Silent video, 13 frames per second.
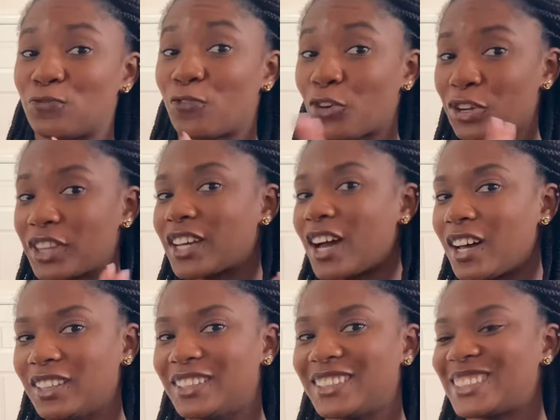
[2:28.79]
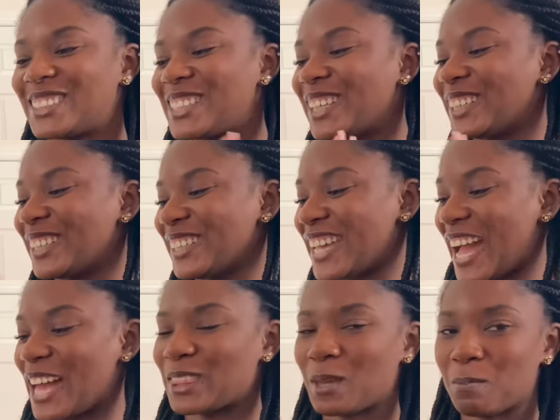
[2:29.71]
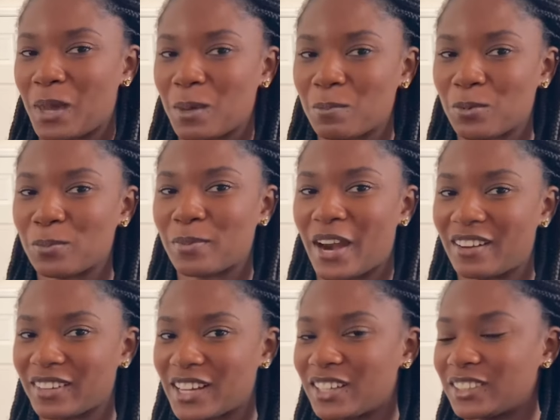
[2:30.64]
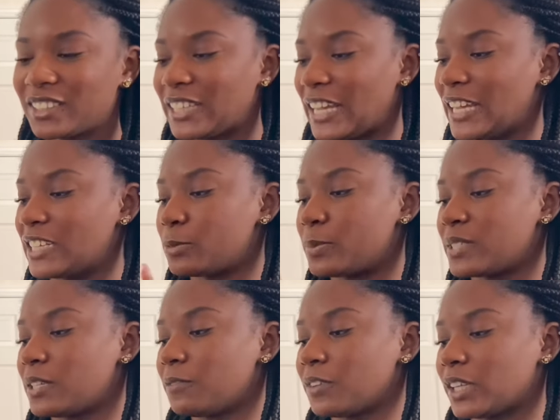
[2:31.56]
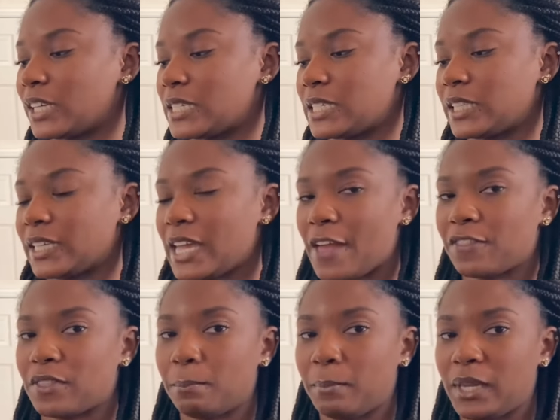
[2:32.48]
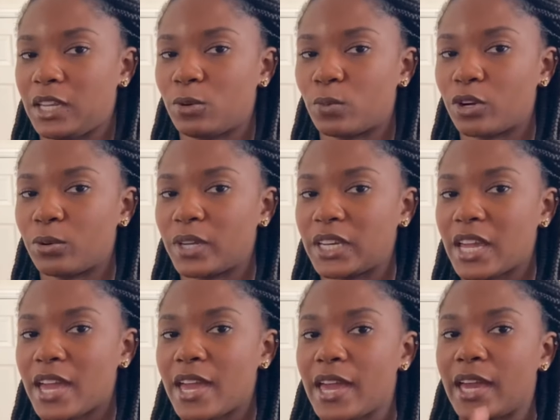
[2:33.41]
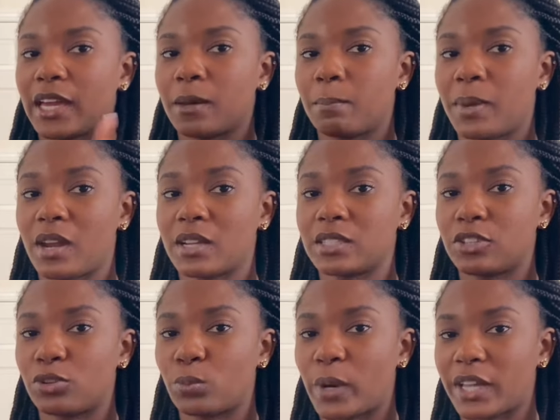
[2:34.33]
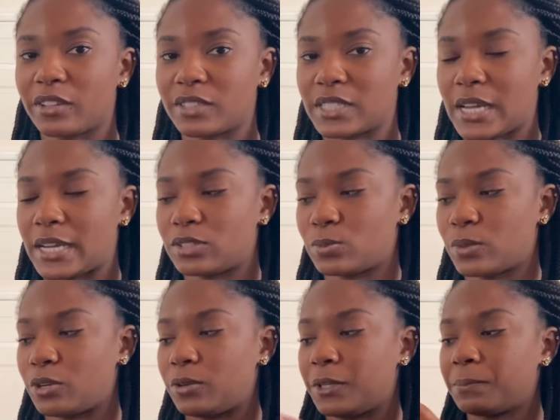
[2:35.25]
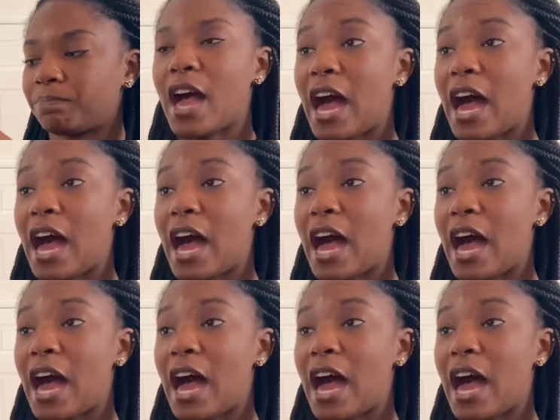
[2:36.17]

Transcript: for the color, to look at the maple brown color, and specifically to look at the Mini Rowan and compare it to the regular size Rowan.